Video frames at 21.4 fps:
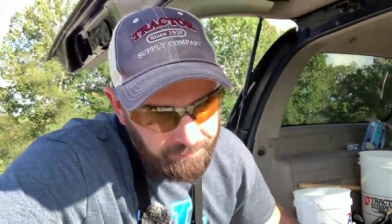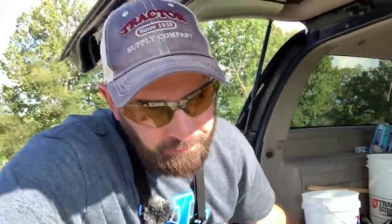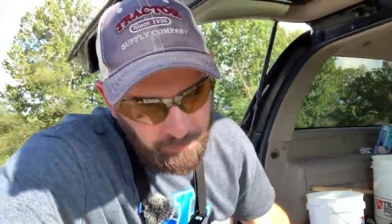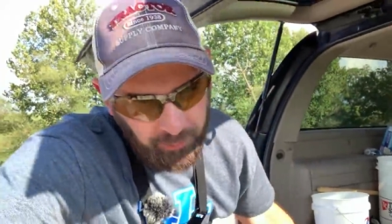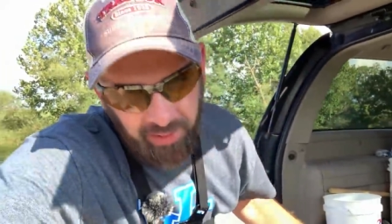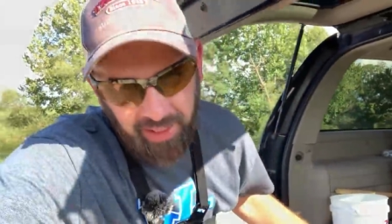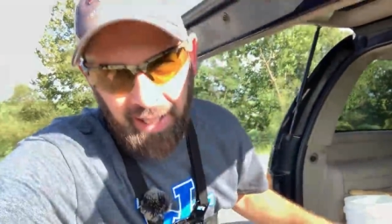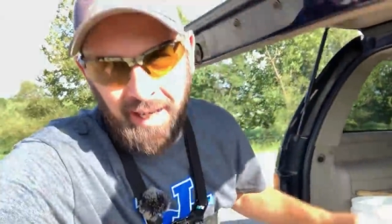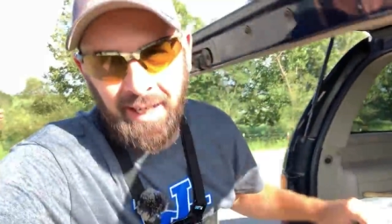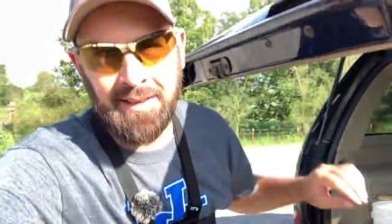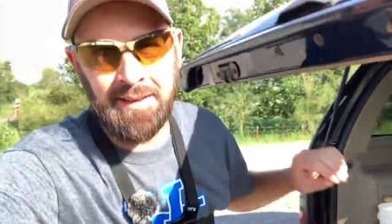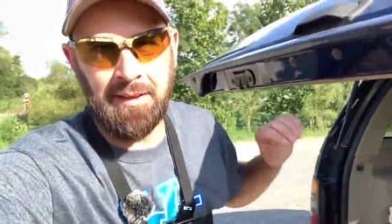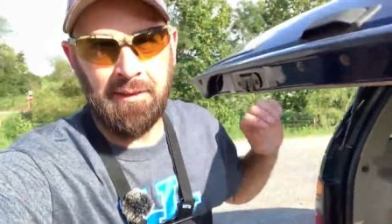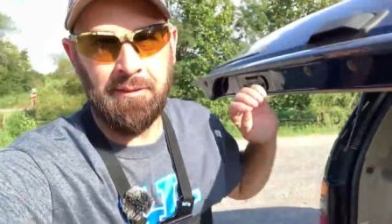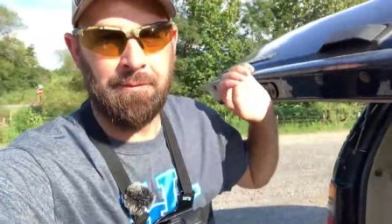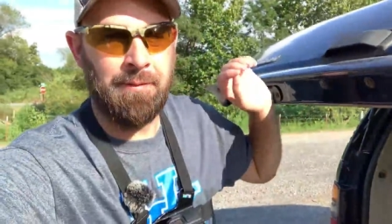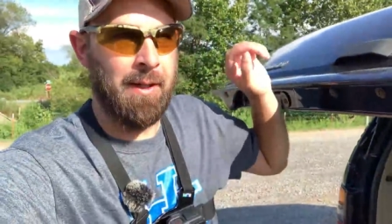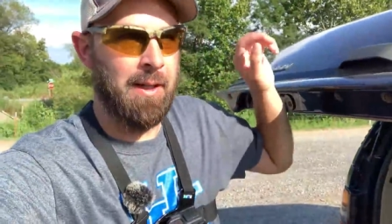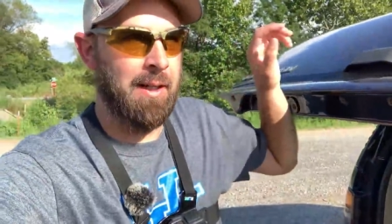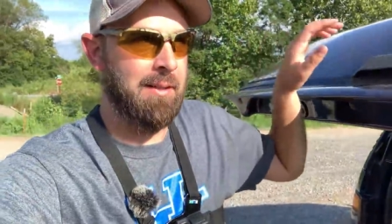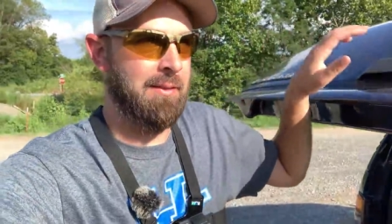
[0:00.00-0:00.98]
relaxing,
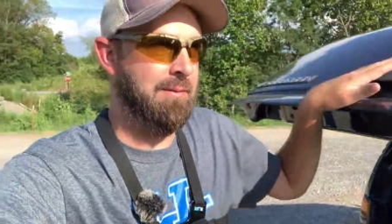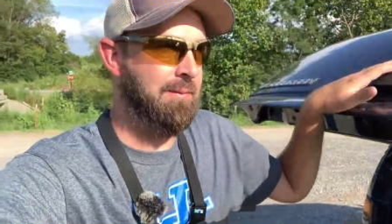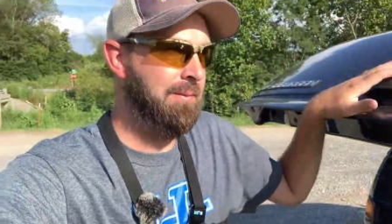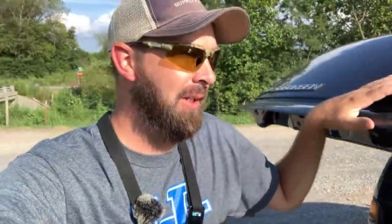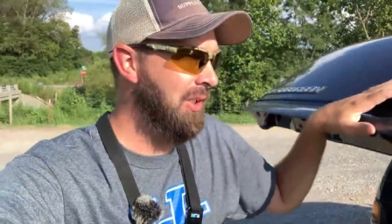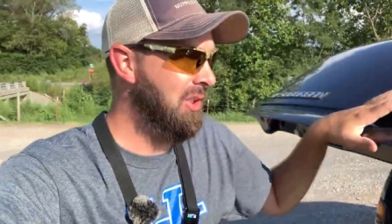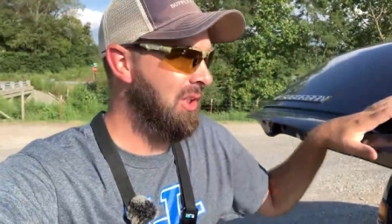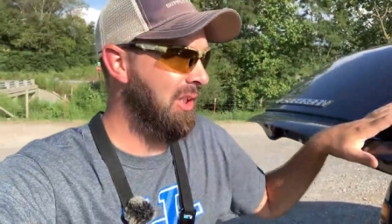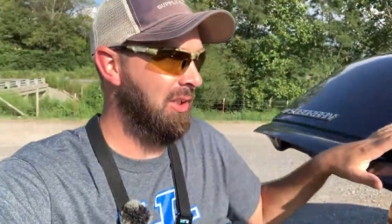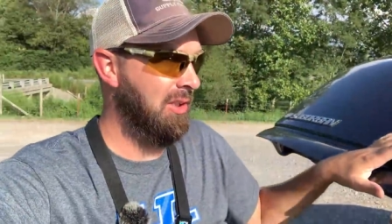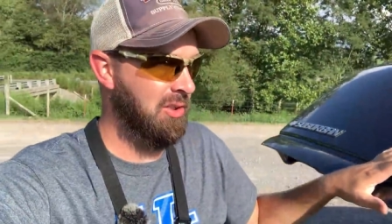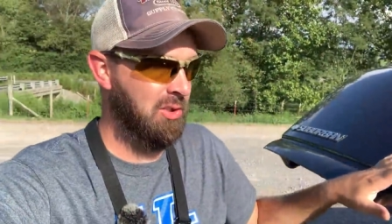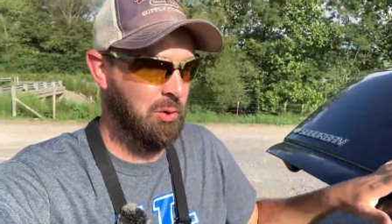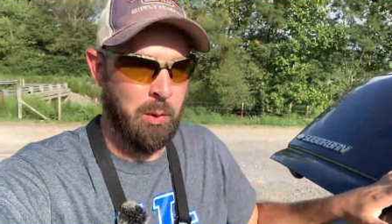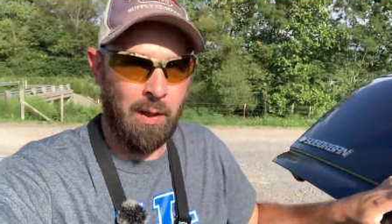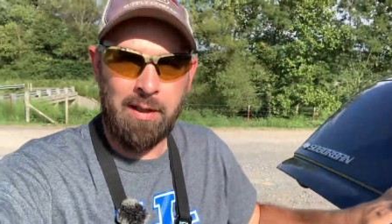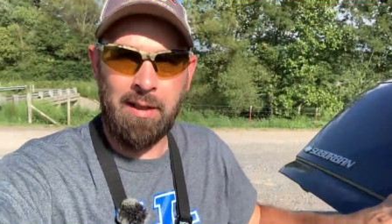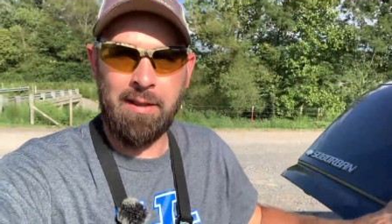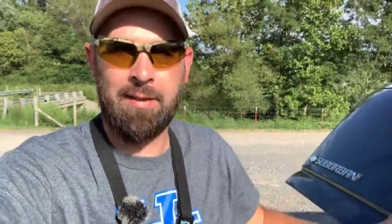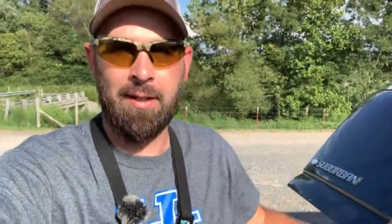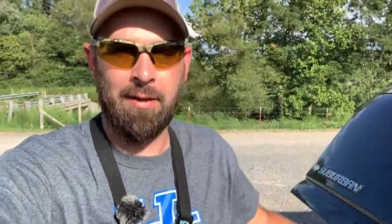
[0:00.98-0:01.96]
fun fishing It's
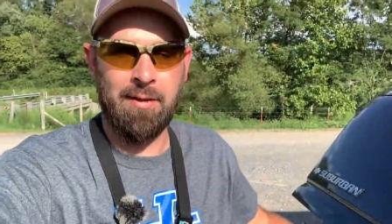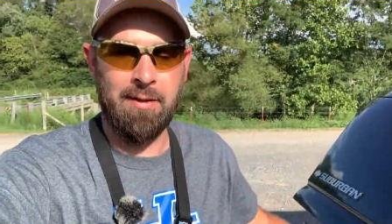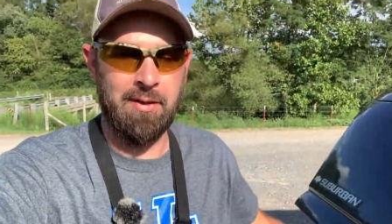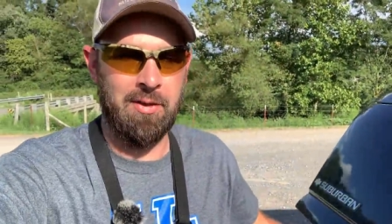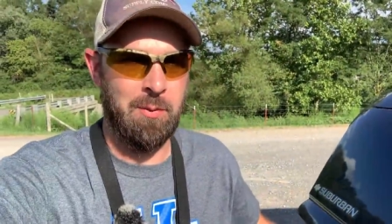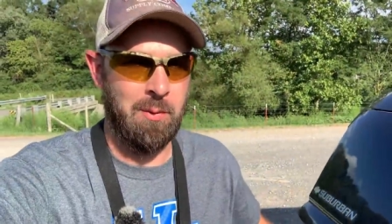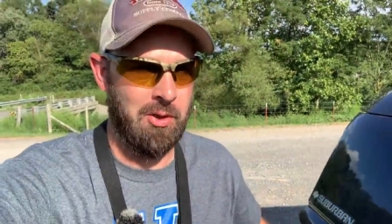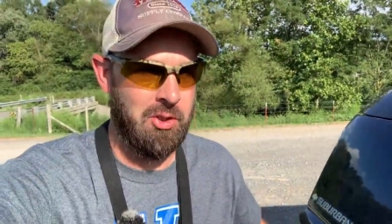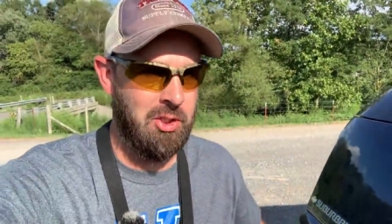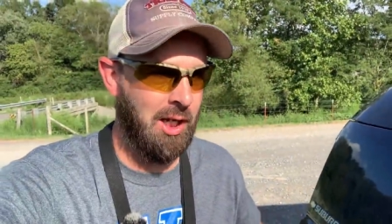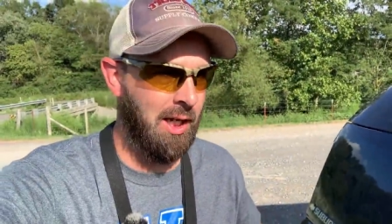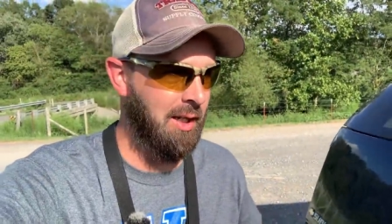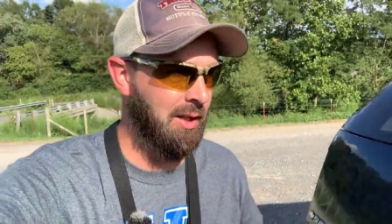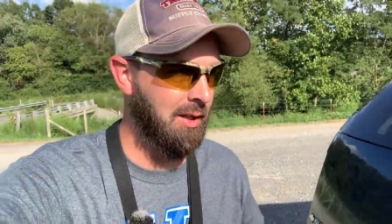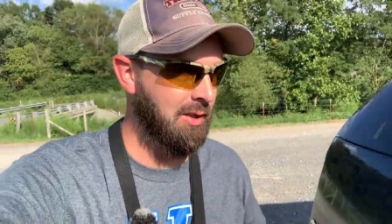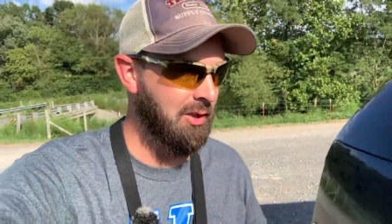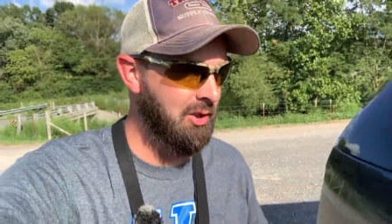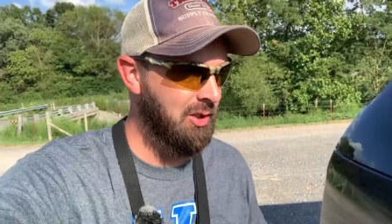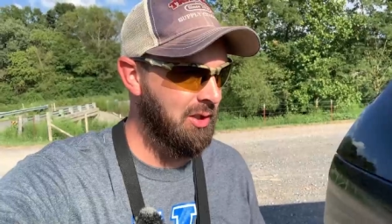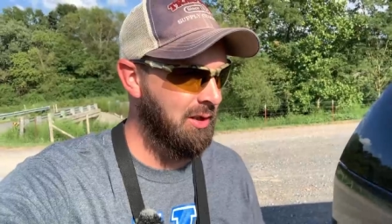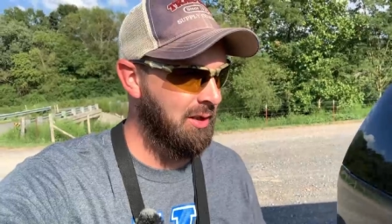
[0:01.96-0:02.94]
quickly turned into a
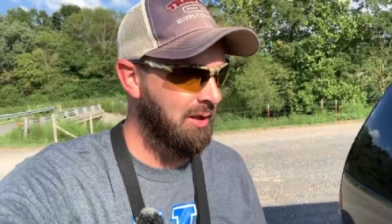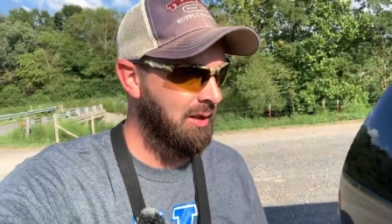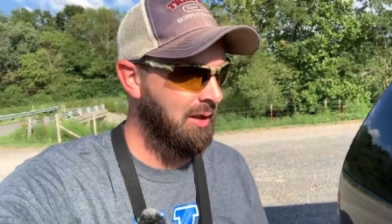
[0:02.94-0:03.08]
challenge.